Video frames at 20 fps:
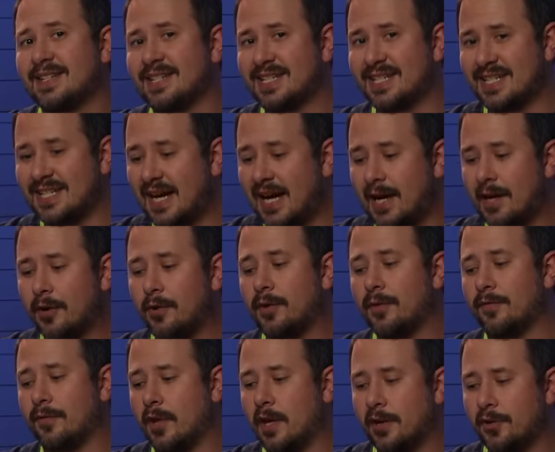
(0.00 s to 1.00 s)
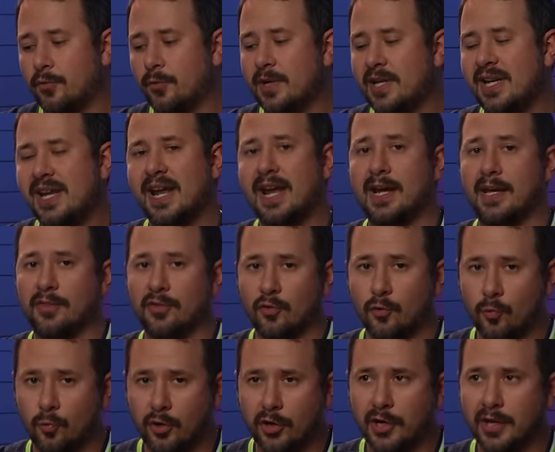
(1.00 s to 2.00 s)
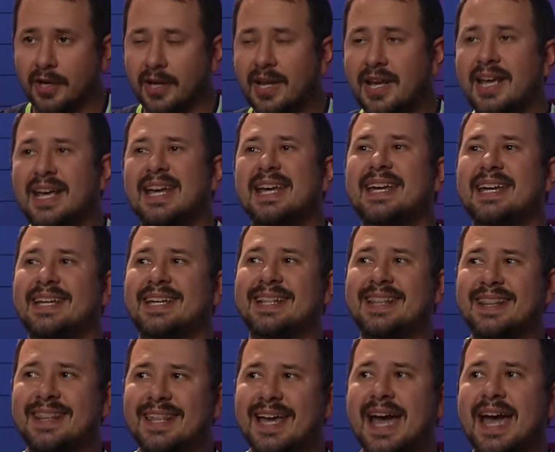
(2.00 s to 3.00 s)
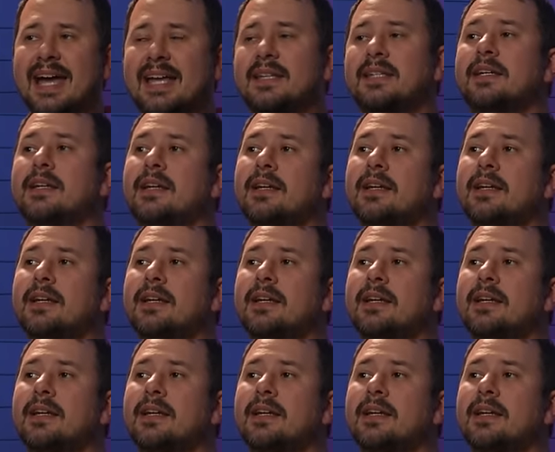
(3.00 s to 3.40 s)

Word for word: the style of La Nuit and the one in that